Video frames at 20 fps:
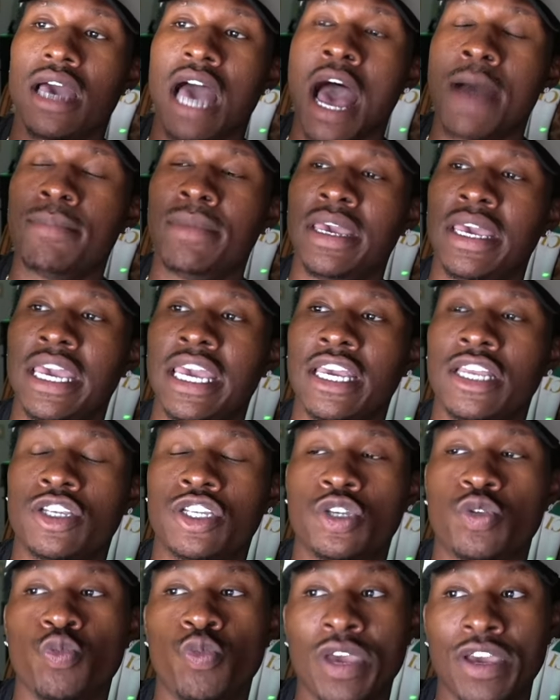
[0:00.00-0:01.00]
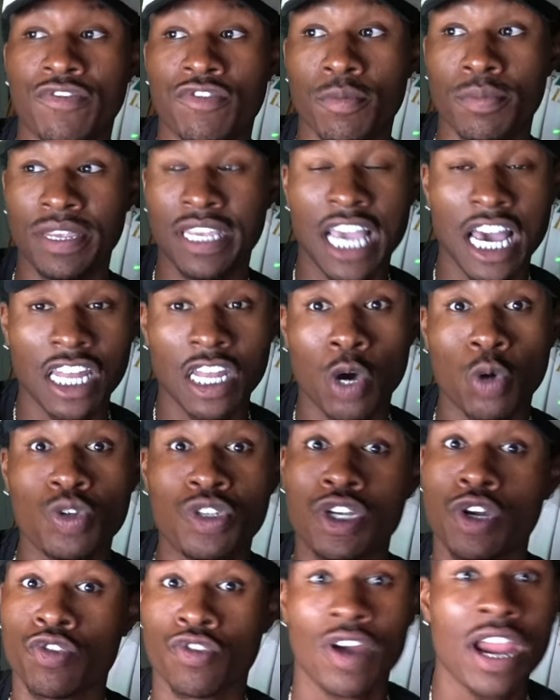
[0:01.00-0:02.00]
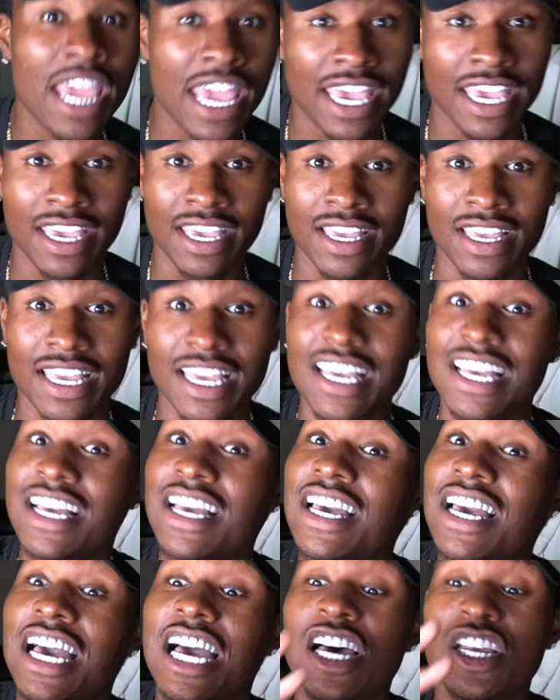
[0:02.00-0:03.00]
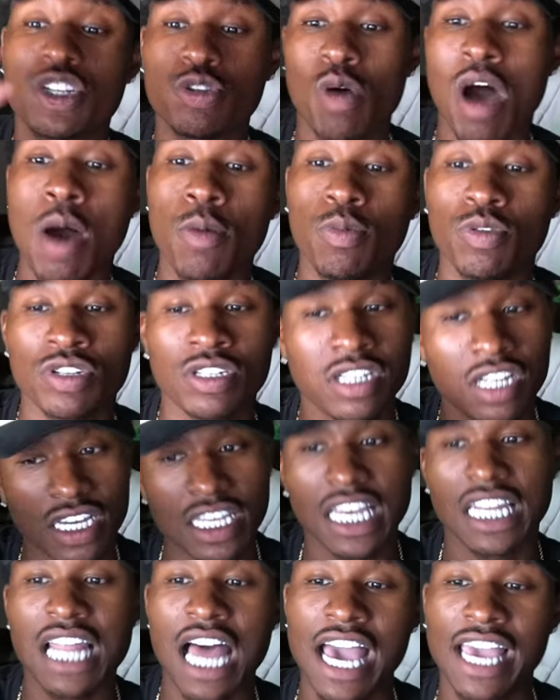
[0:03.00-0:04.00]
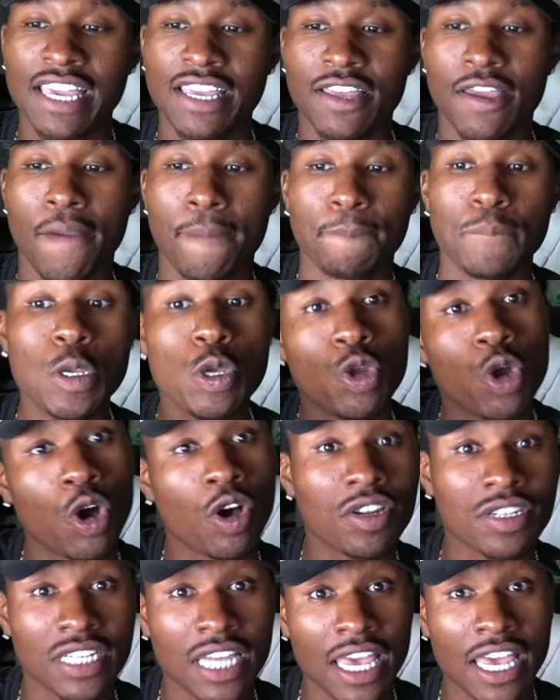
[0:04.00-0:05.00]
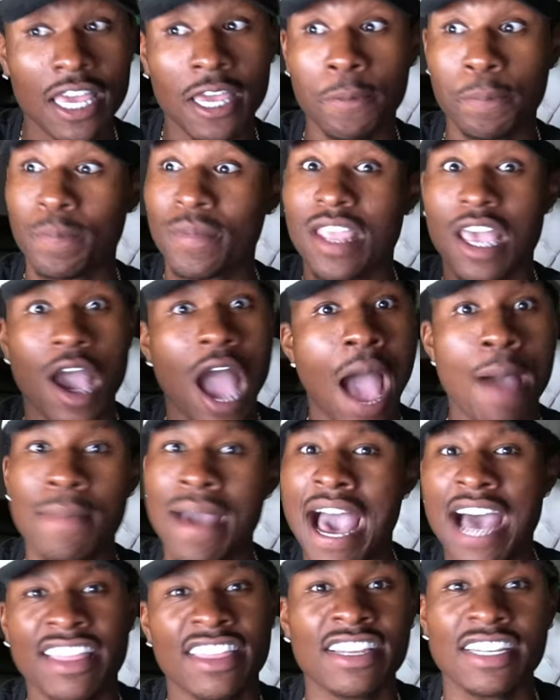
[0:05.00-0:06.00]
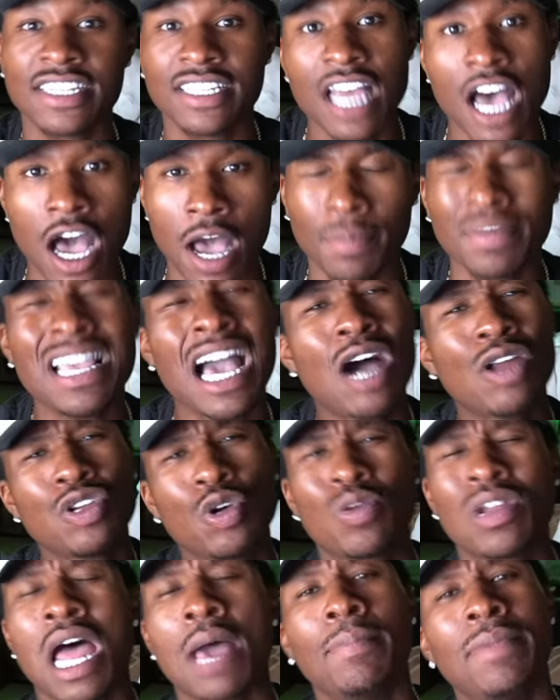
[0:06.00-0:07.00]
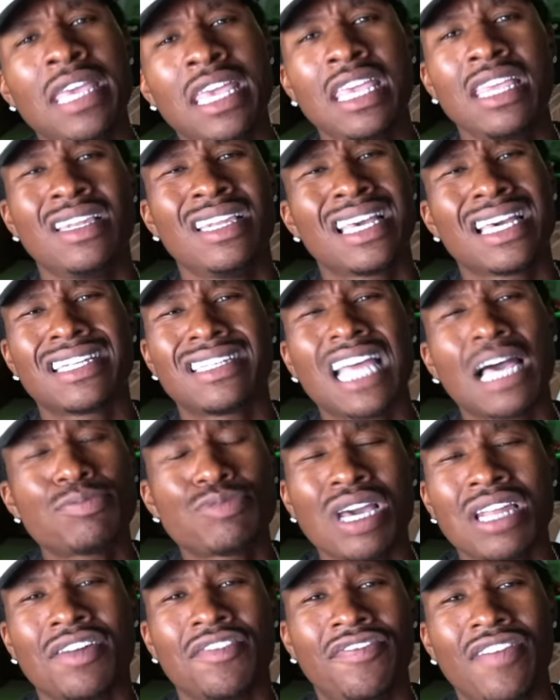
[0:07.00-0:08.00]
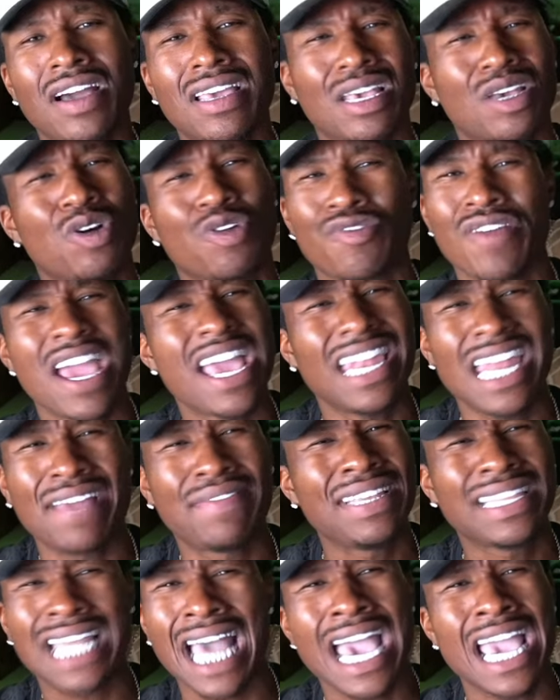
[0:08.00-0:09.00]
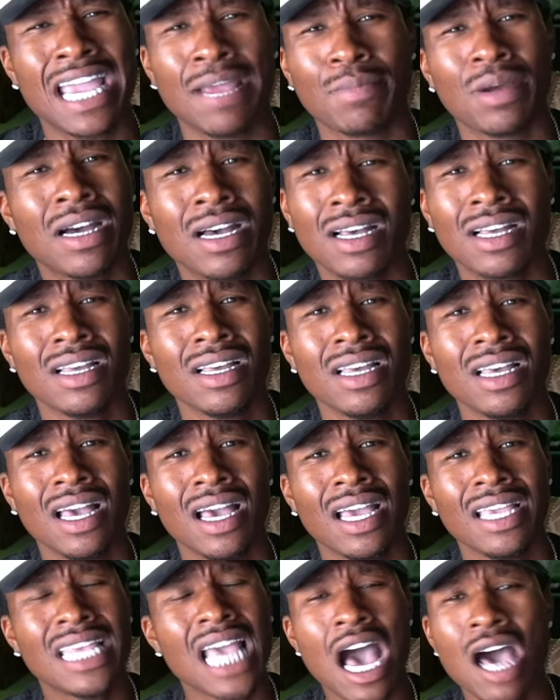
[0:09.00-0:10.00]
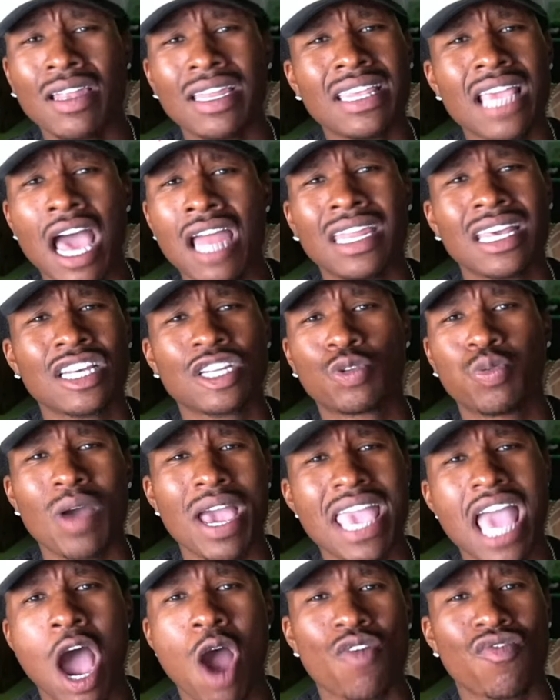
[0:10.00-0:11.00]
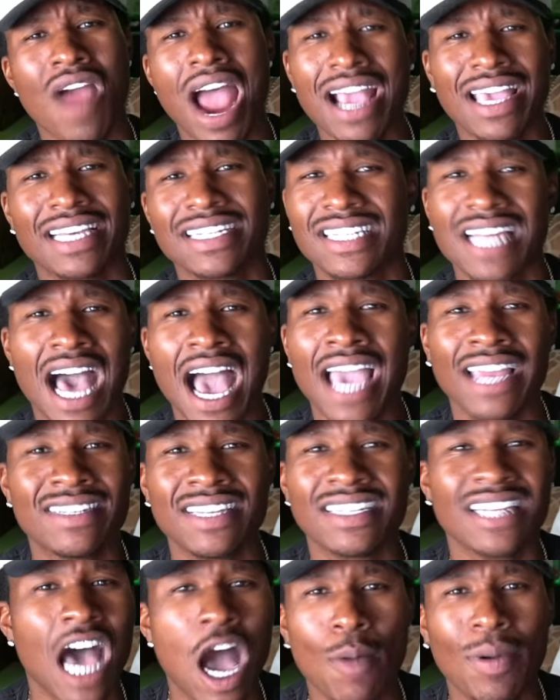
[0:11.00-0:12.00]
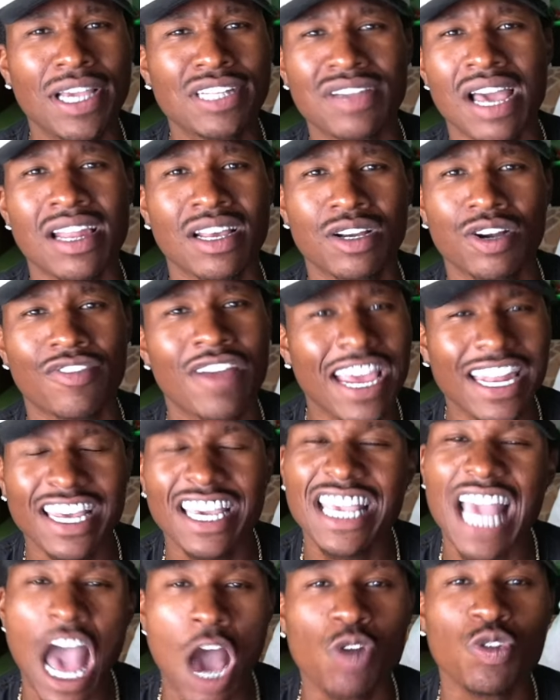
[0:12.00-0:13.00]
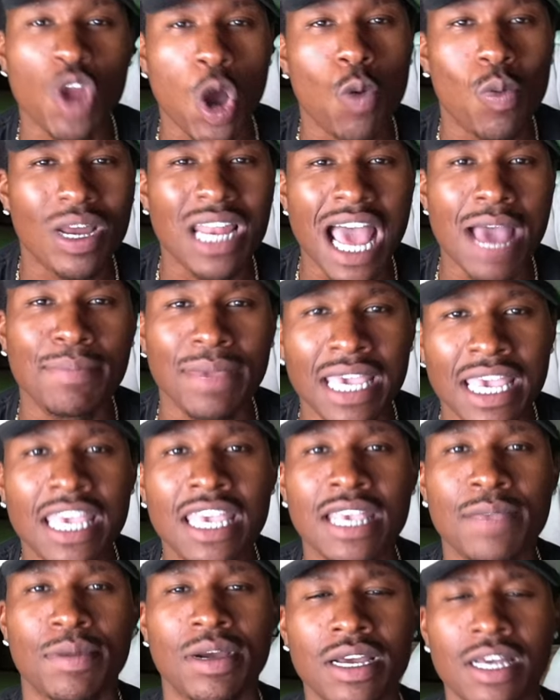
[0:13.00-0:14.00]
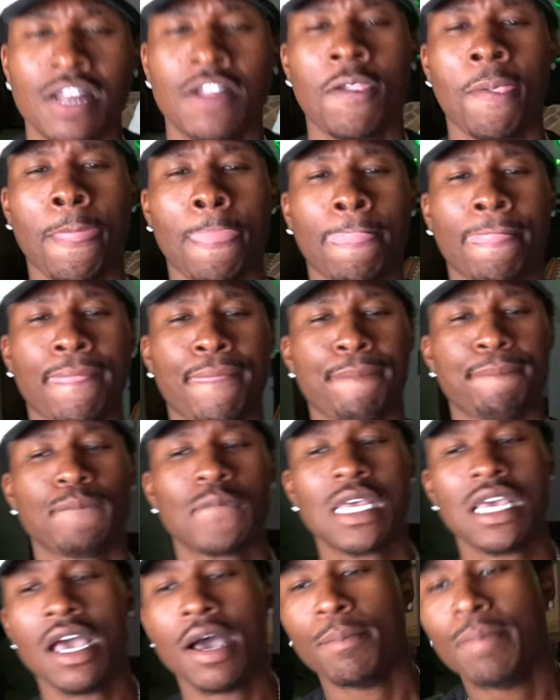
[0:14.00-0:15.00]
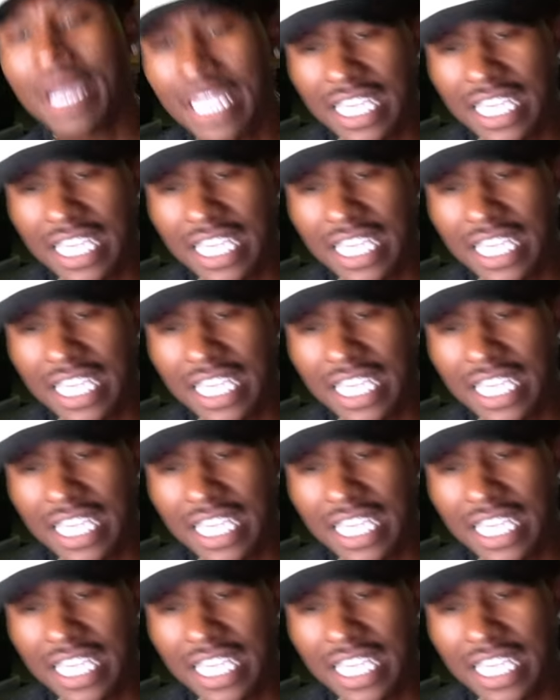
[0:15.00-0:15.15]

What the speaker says: meant it went from yellow to red. So I was looking like, you know what I'm saying? I'm gonna have to stop. Y'all know what I mean, nigga. Stop trying to fucking correct everything, bruh. Y'all niggas swear y'all rocket scientists. Always trying to correct, nigga. Y'all know what I mean, bruh. But